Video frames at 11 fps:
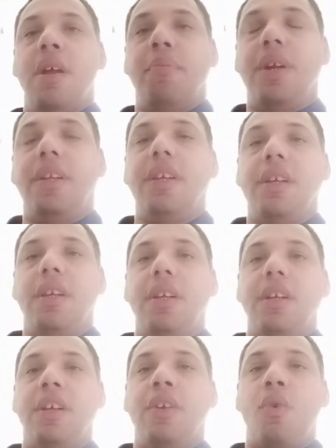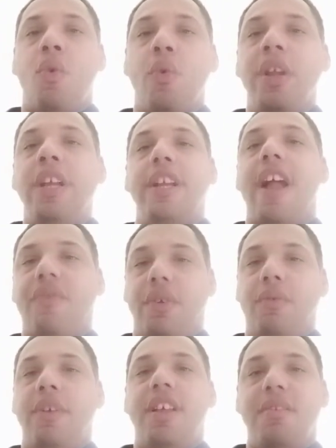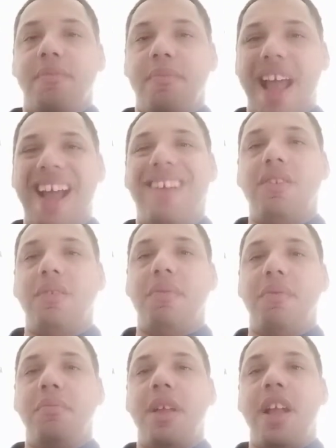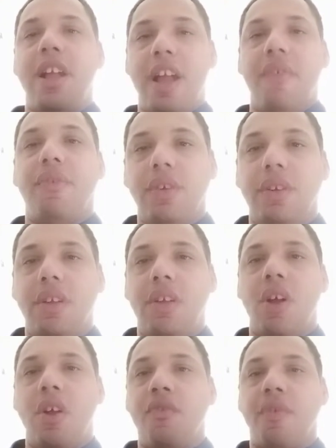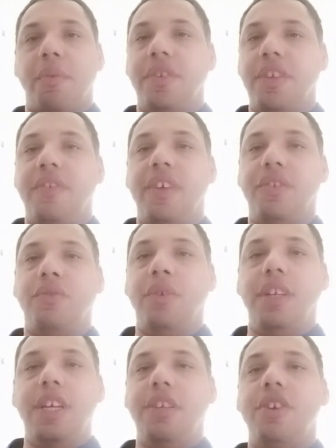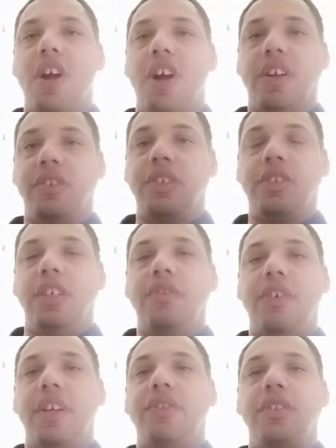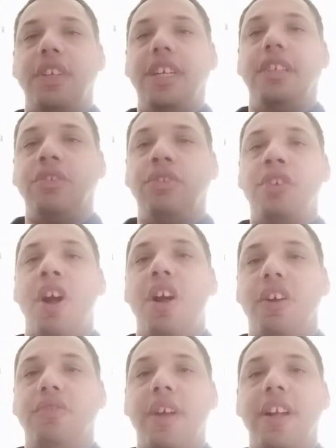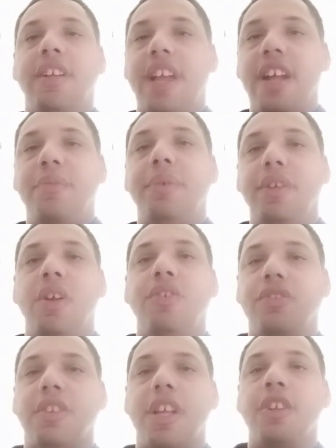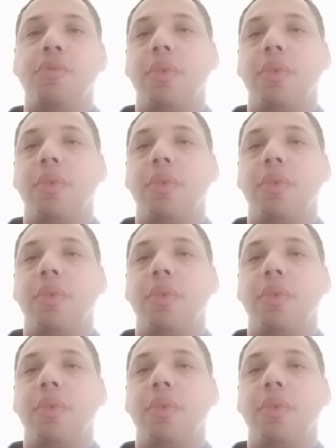But we need effort. We need maximum effort from the defense. We need dogs. This defense needs dogs, right? It can't be just the Leonard